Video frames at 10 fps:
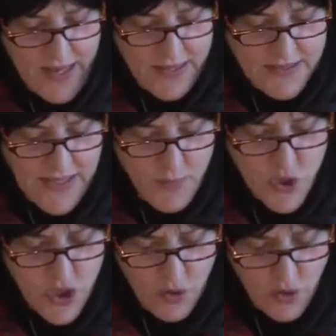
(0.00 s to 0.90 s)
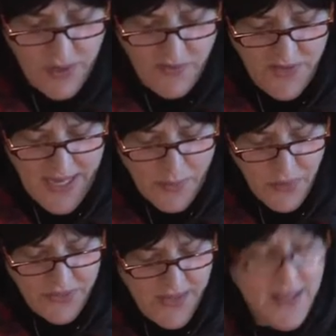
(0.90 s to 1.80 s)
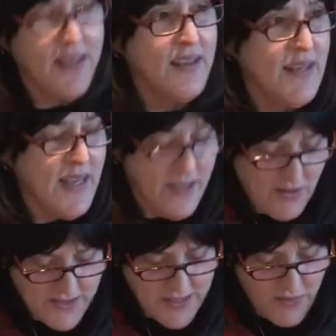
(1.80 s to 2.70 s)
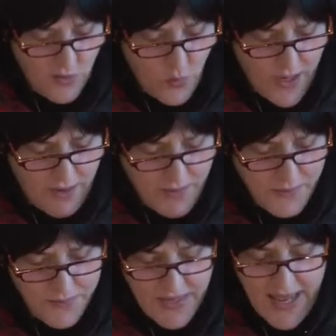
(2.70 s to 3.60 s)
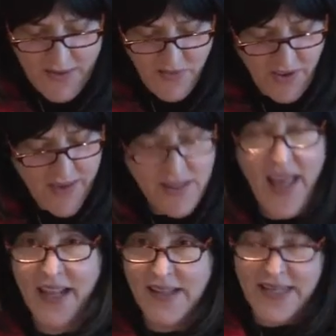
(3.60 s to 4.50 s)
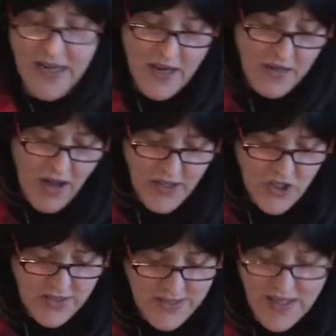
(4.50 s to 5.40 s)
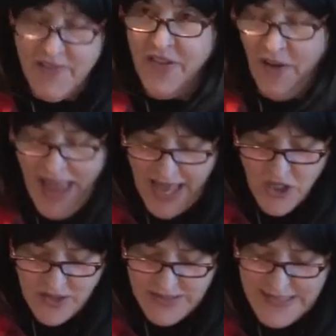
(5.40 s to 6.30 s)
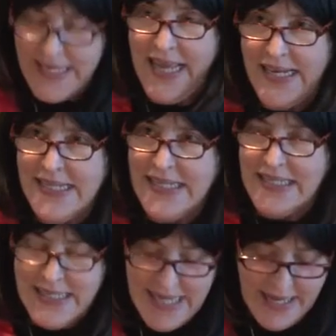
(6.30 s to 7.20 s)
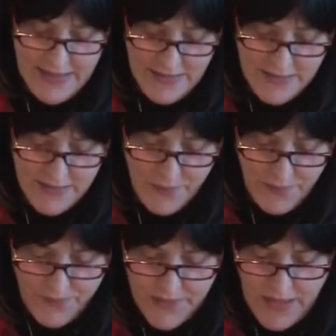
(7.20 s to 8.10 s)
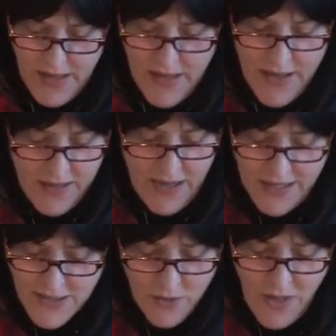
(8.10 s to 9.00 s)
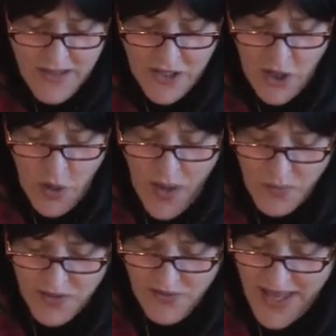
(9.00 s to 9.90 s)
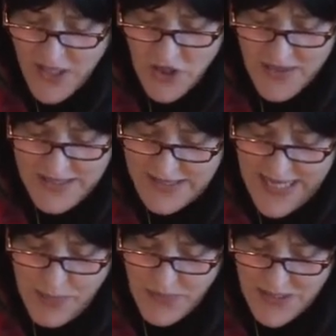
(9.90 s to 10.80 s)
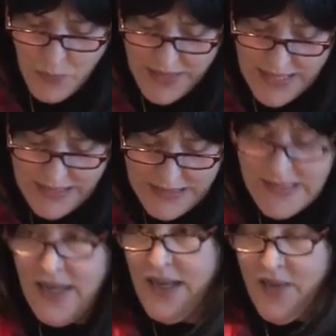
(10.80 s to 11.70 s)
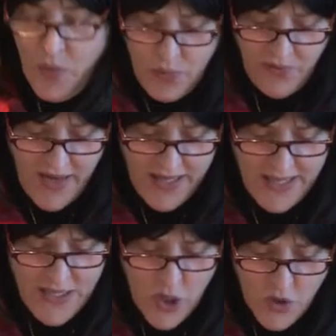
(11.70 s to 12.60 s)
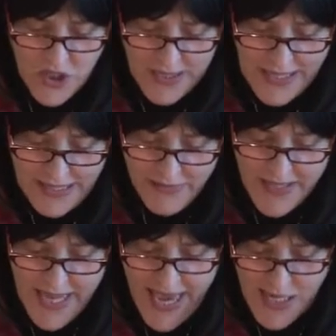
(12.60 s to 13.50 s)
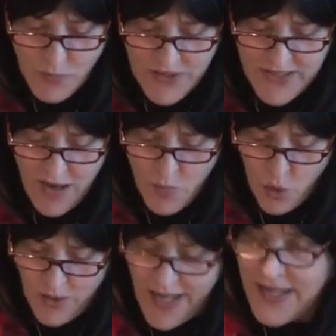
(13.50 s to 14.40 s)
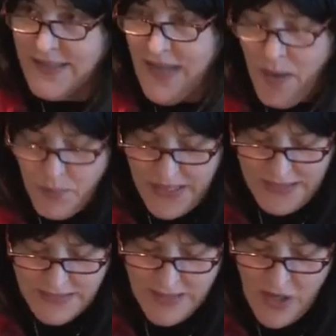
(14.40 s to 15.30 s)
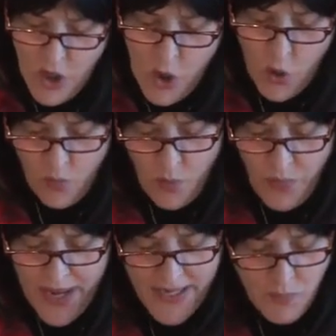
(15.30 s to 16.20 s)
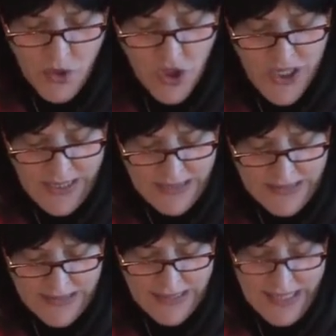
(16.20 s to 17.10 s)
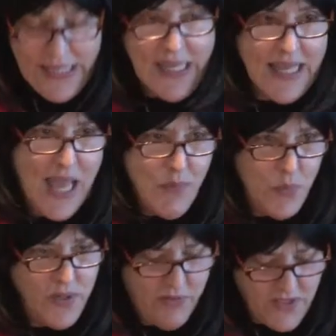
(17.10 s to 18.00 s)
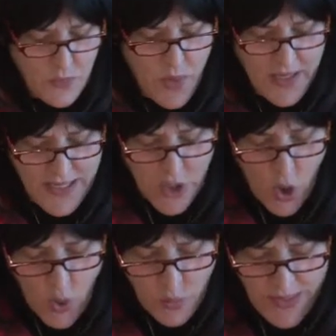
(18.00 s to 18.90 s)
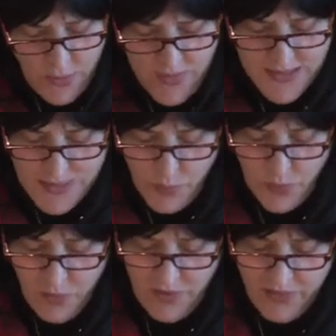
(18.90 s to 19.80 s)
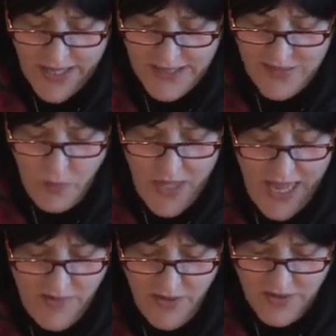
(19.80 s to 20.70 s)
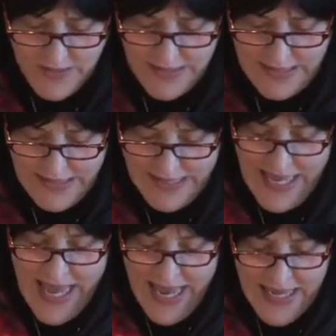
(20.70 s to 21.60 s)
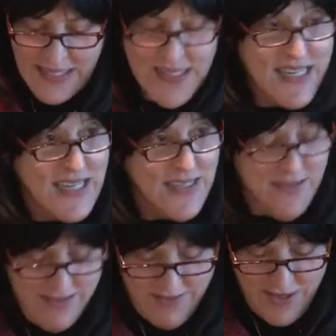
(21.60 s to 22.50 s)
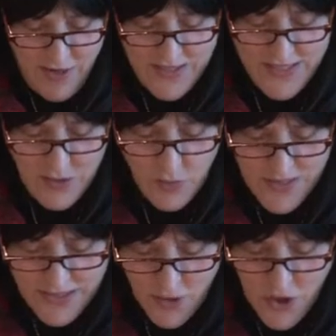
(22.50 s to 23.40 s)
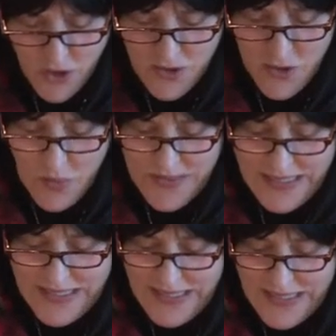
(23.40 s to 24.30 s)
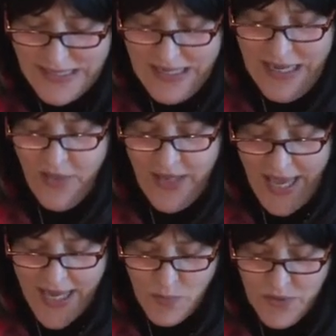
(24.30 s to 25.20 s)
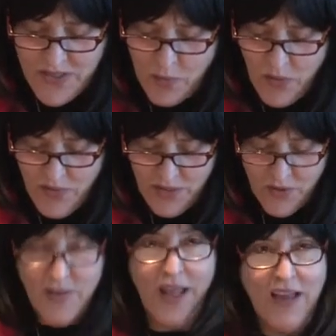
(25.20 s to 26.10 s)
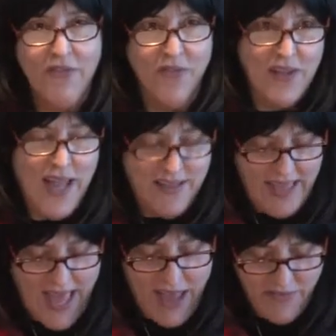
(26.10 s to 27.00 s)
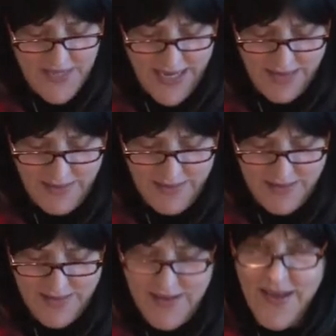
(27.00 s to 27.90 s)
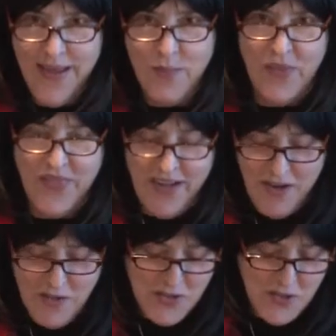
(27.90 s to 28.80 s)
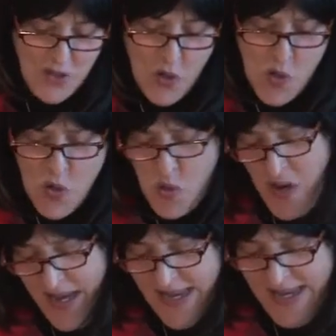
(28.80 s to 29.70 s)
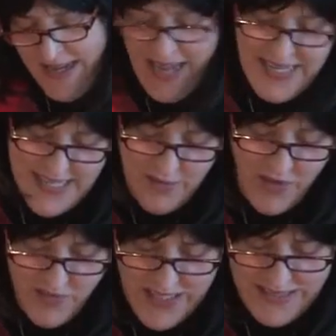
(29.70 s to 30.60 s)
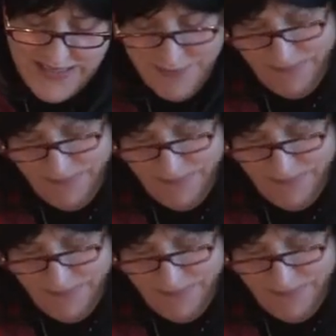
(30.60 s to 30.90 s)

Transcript: Some show grief and empathy and are self aware, and very likely conscious of their actions and intents. Not so long ago, I would have hedged these statements because the prevailing notion held that animals are more like zombies or robotic machines capable of responding only with simple reflexive behaviors. And indeed, there are still researchers who insist that animals are moving through life like the half dead. But they're so 1950s.